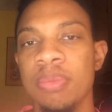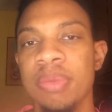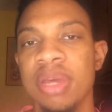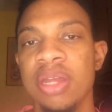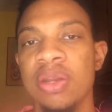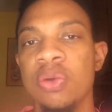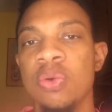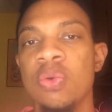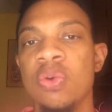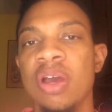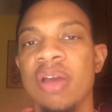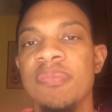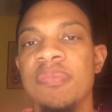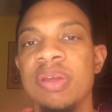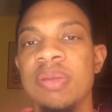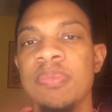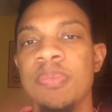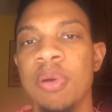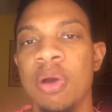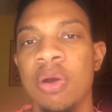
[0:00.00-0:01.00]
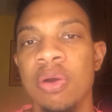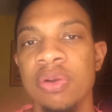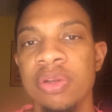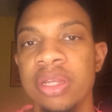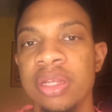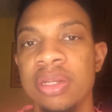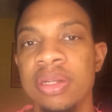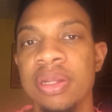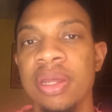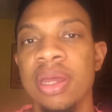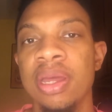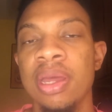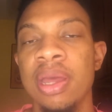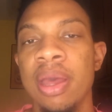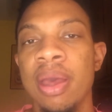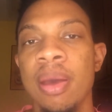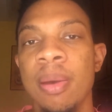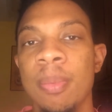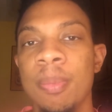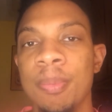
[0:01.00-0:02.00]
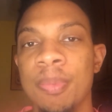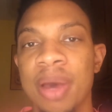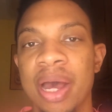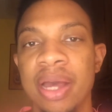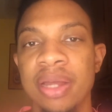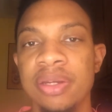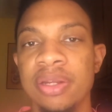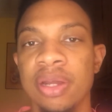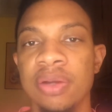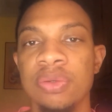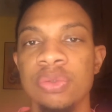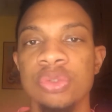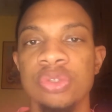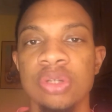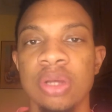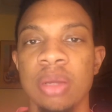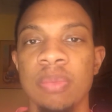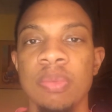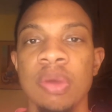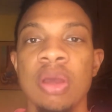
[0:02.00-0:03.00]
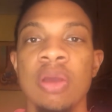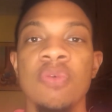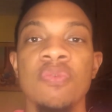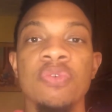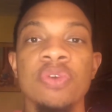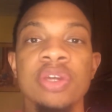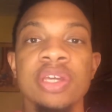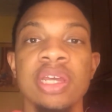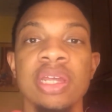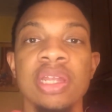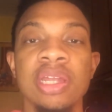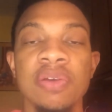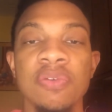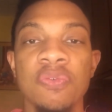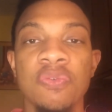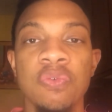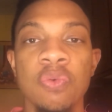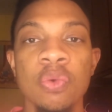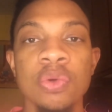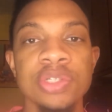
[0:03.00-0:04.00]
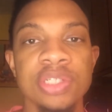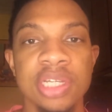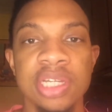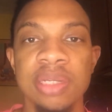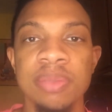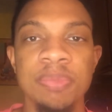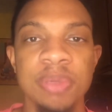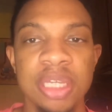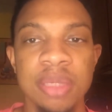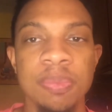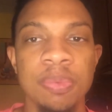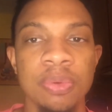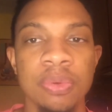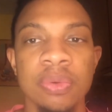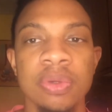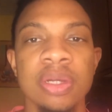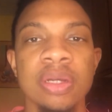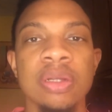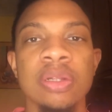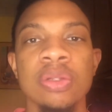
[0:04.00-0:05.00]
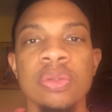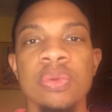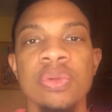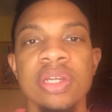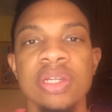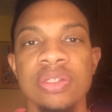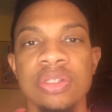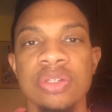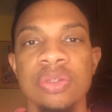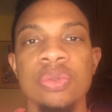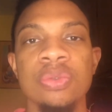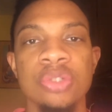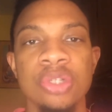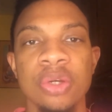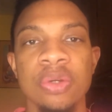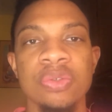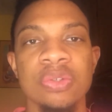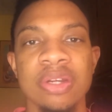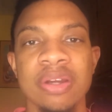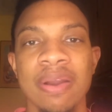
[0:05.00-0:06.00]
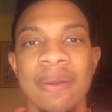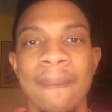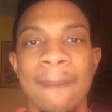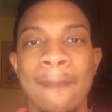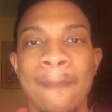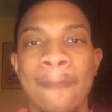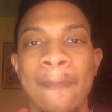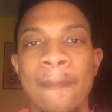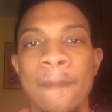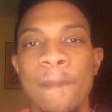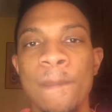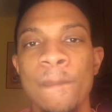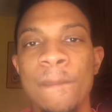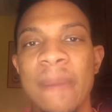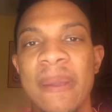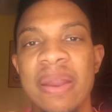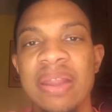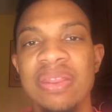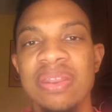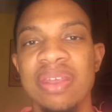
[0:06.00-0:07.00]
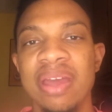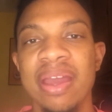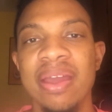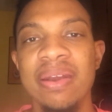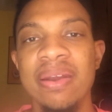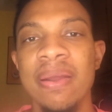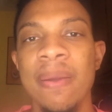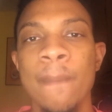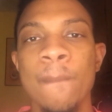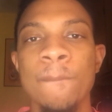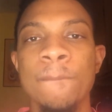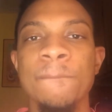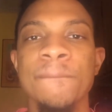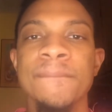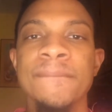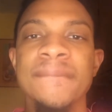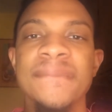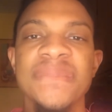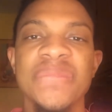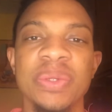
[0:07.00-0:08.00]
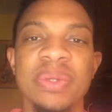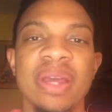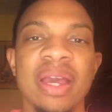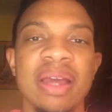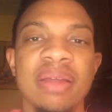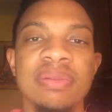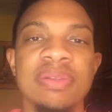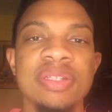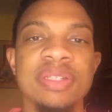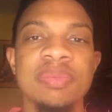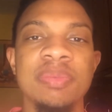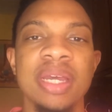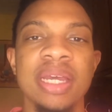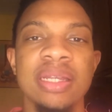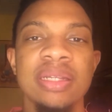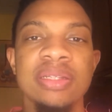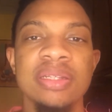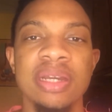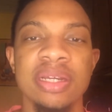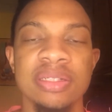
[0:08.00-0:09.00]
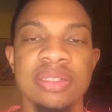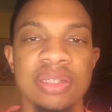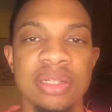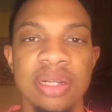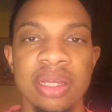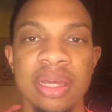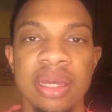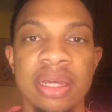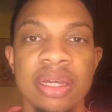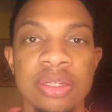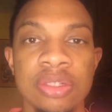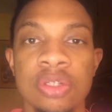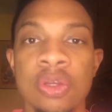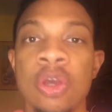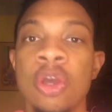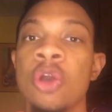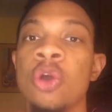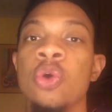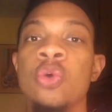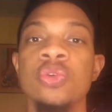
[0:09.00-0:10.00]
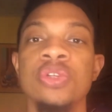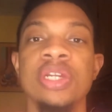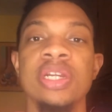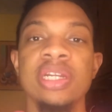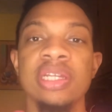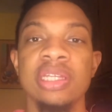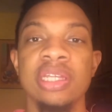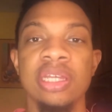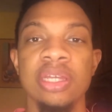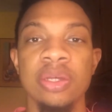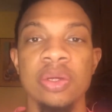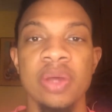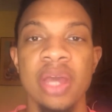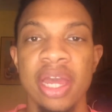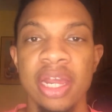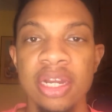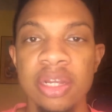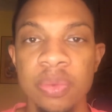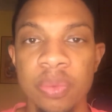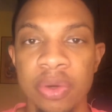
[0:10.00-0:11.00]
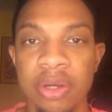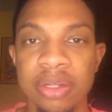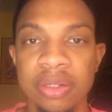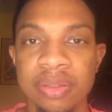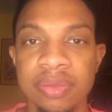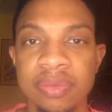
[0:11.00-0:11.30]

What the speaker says: who have been pardoned by Donald Trump for killing 14 people, including 2 children. And then we had this man, Dustin Higgs, who didn't kill anyone,